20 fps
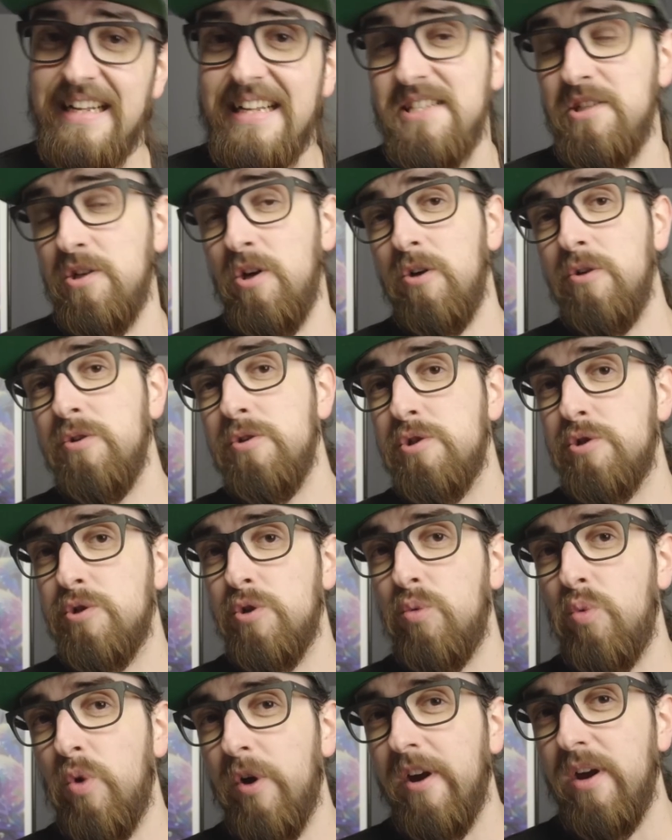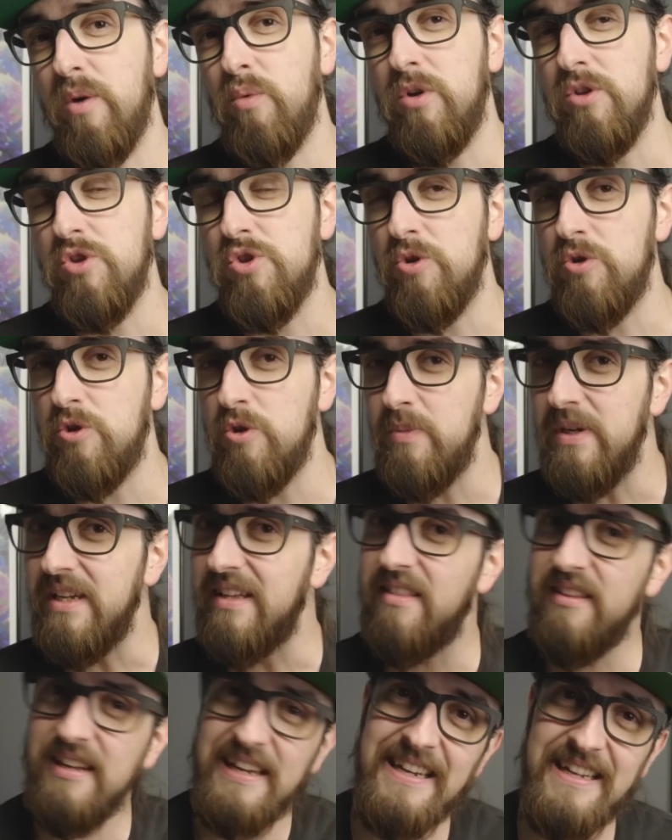that's also where I want you to be
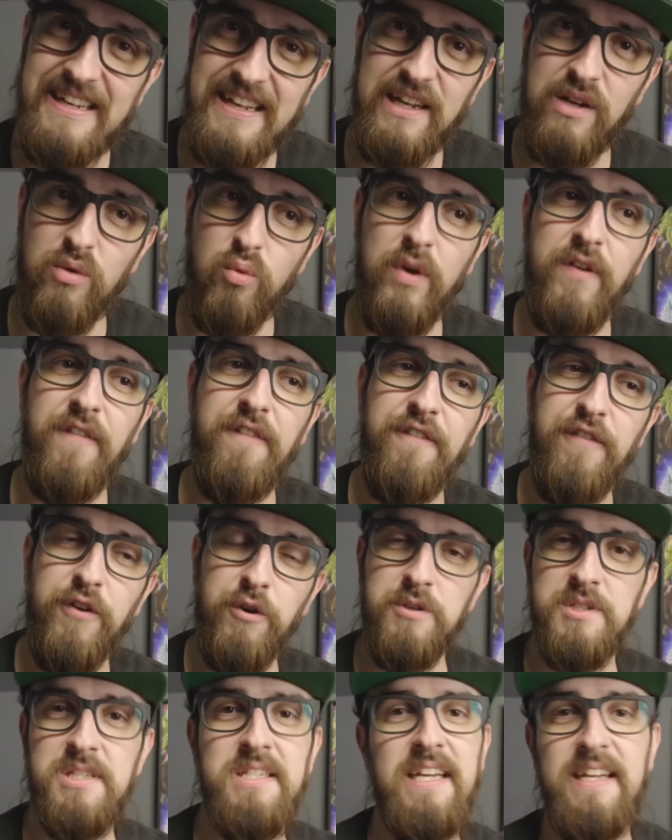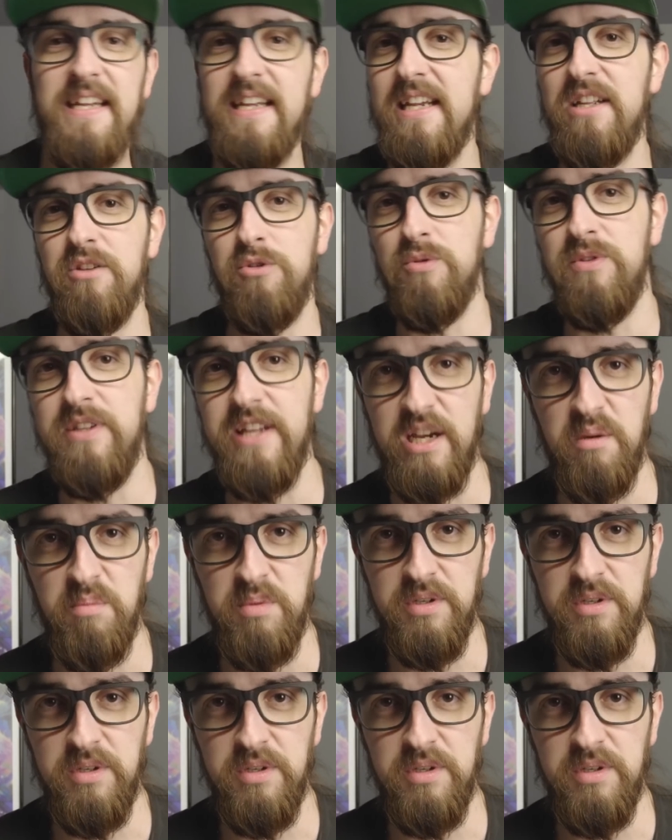thinking when first getting into deck